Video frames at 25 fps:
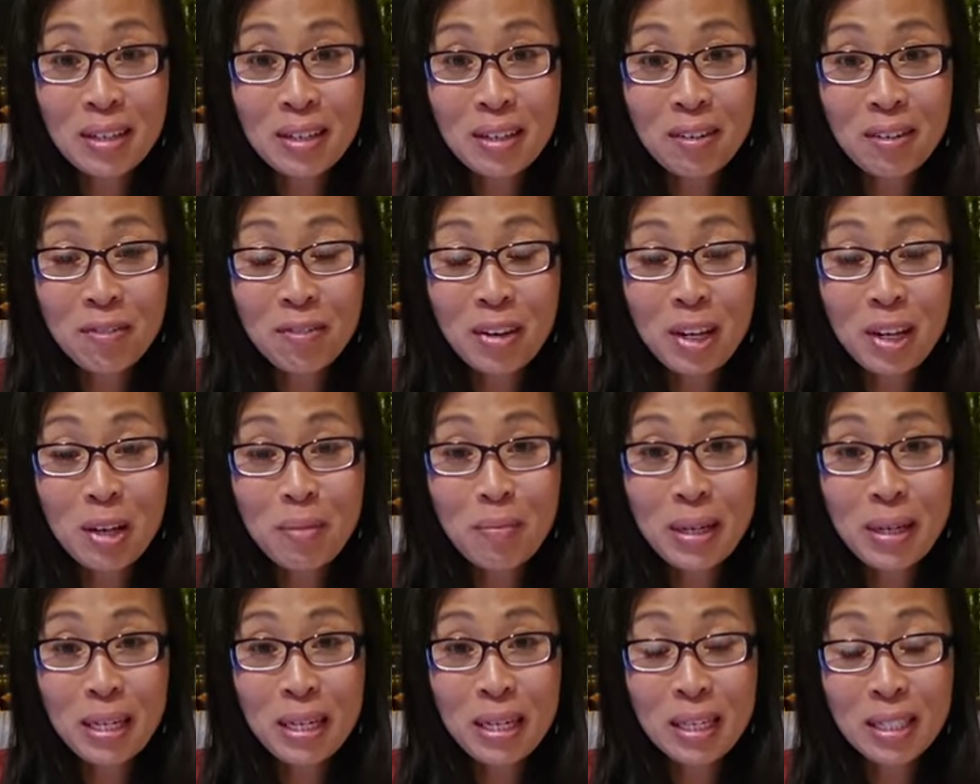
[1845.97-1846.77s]
if
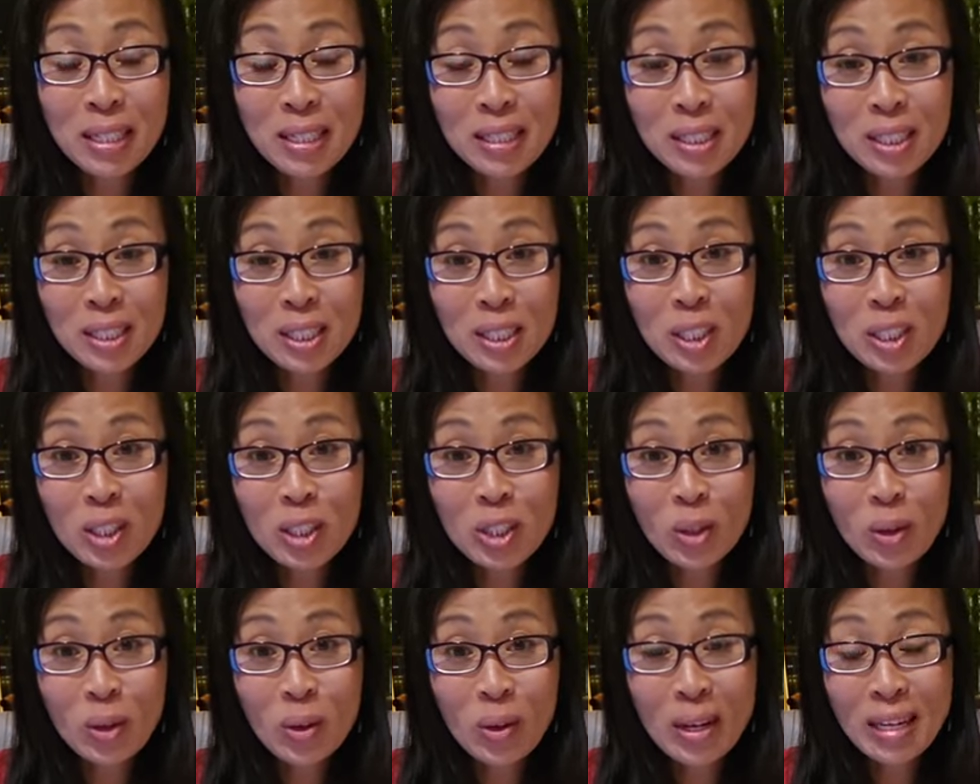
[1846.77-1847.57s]
anybody has just
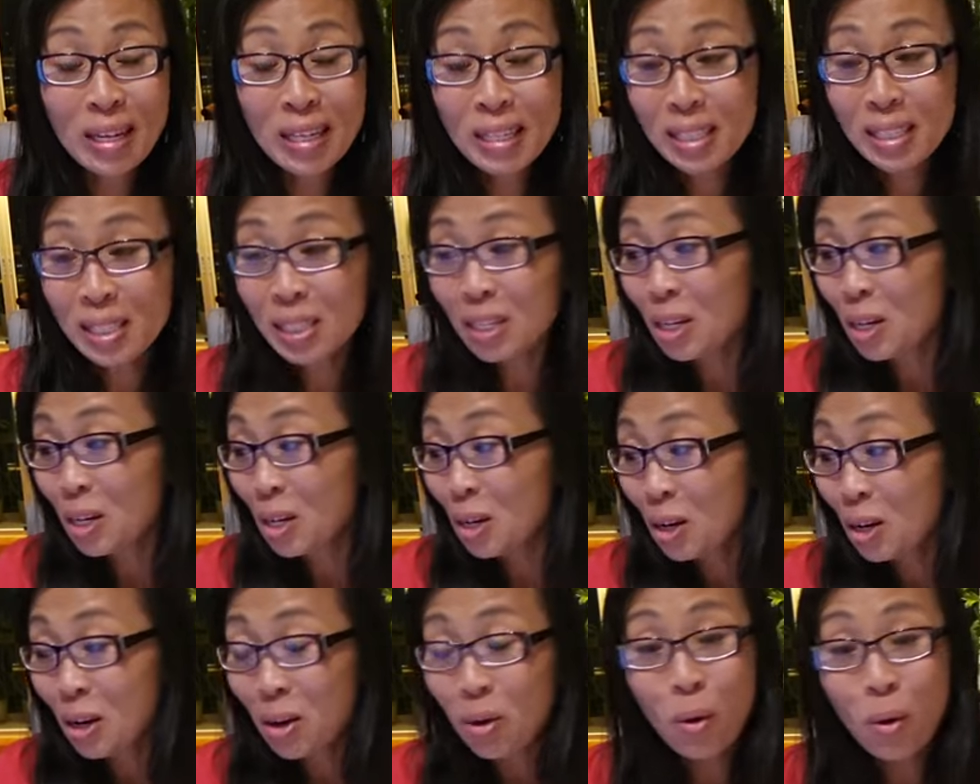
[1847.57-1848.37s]
joined
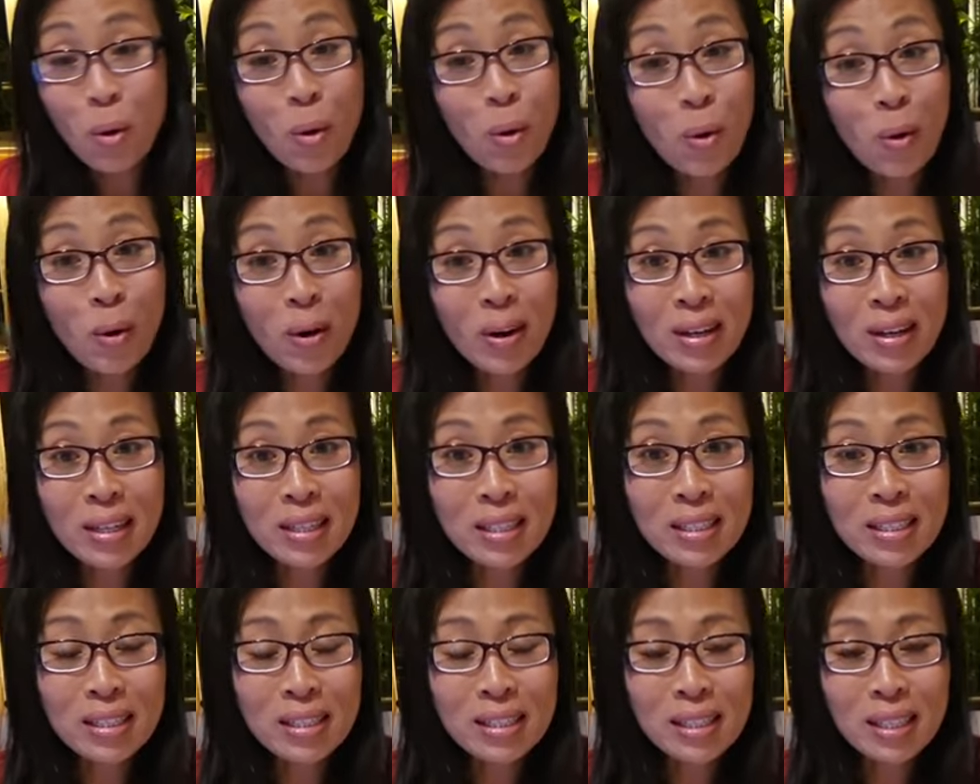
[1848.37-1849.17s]
or
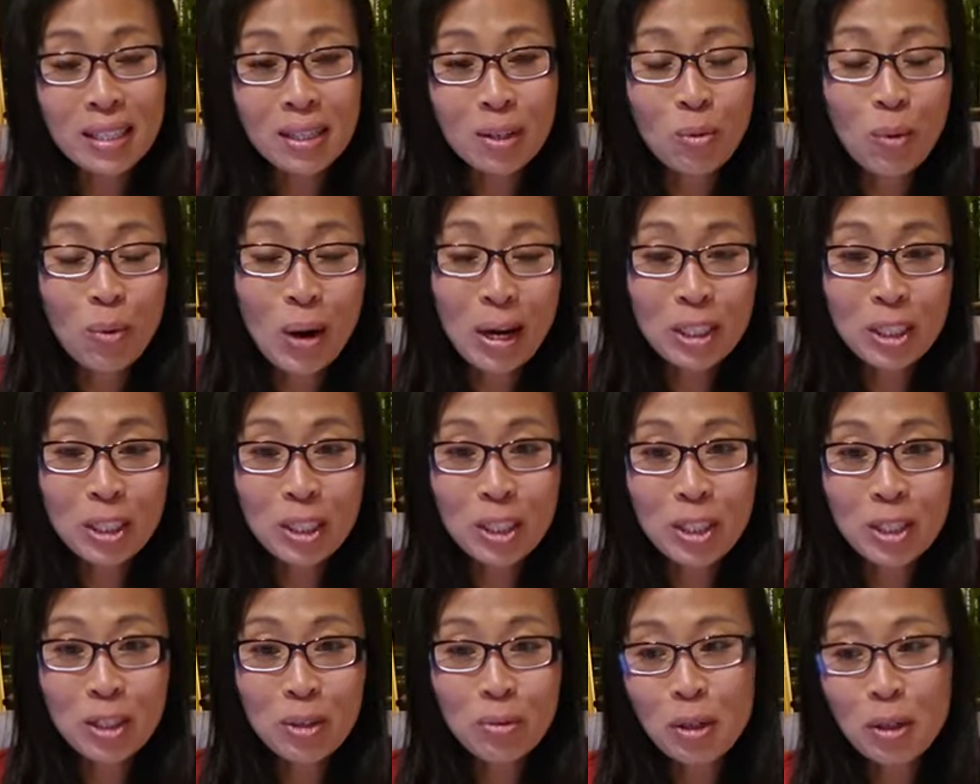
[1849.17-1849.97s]
is
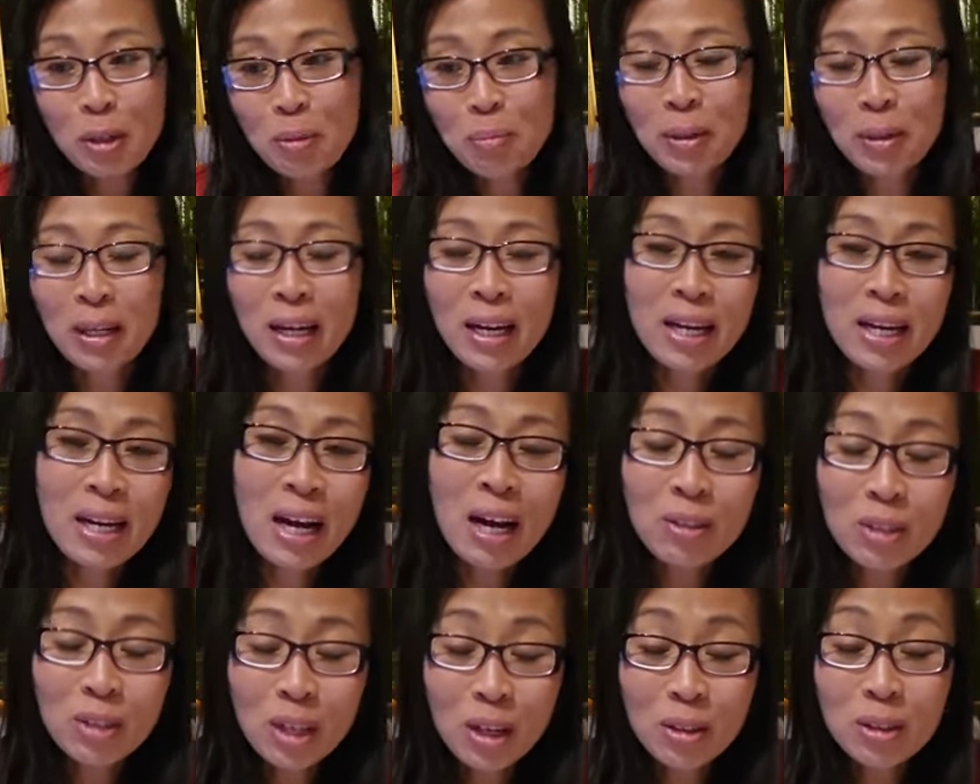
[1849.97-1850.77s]
watching the replay,
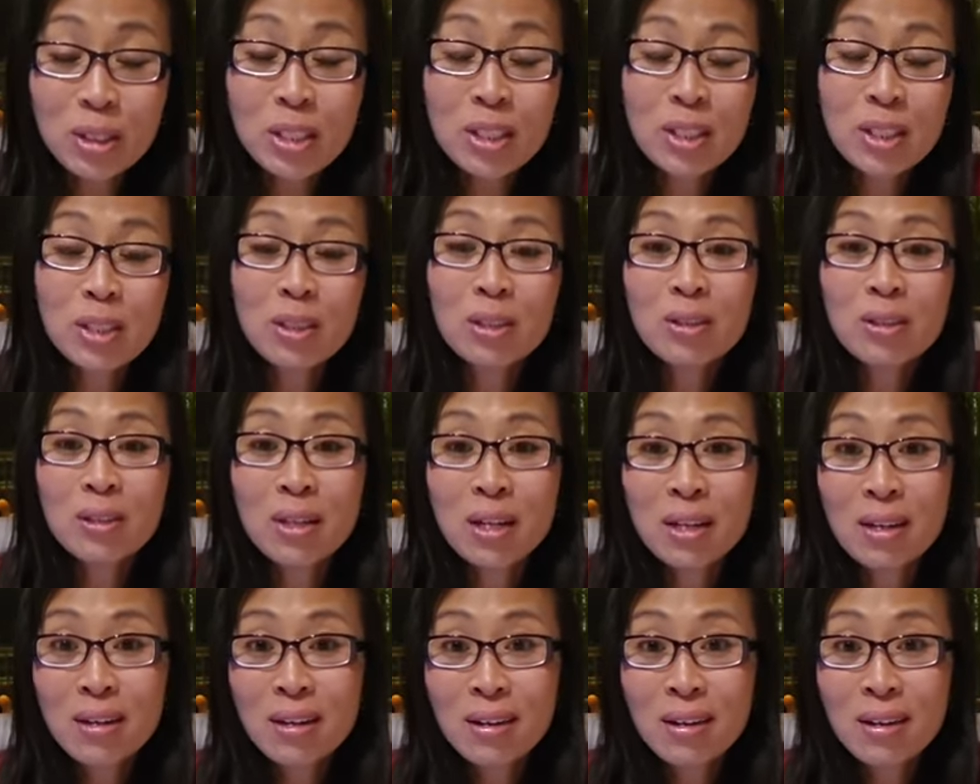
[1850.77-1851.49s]
I'll still